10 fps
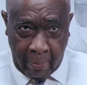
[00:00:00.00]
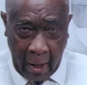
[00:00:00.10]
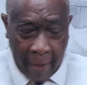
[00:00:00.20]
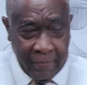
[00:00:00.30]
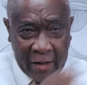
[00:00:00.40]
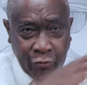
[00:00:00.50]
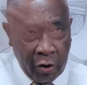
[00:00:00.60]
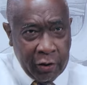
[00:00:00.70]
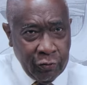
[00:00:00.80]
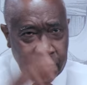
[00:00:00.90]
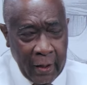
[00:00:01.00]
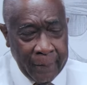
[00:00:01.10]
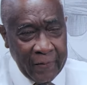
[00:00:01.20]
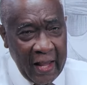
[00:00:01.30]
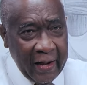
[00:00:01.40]
I'm not talking to
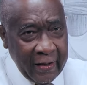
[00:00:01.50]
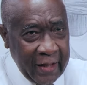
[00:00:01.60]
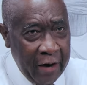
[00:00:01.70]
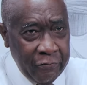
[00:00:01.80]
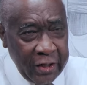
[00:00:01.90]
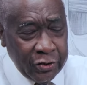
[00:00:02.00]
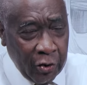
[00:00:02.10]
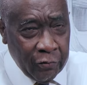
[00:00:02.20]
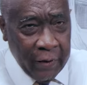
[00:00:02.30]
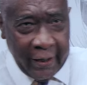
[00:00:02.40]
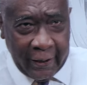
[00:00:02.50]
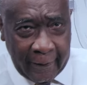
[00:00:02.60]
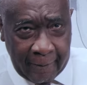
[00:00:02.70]
them, they, they're rich already.